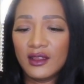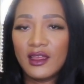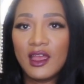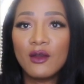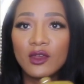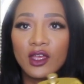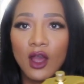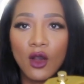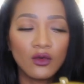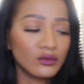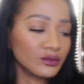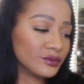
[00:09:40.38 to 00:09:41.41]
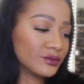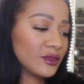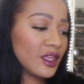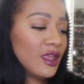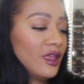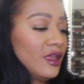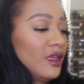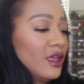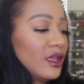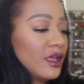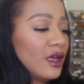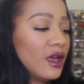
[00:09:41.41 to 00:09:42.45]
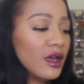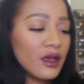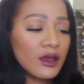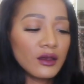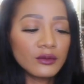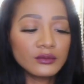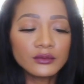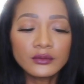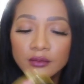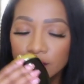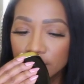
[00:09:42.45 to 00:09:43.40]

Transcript: There we go. Um,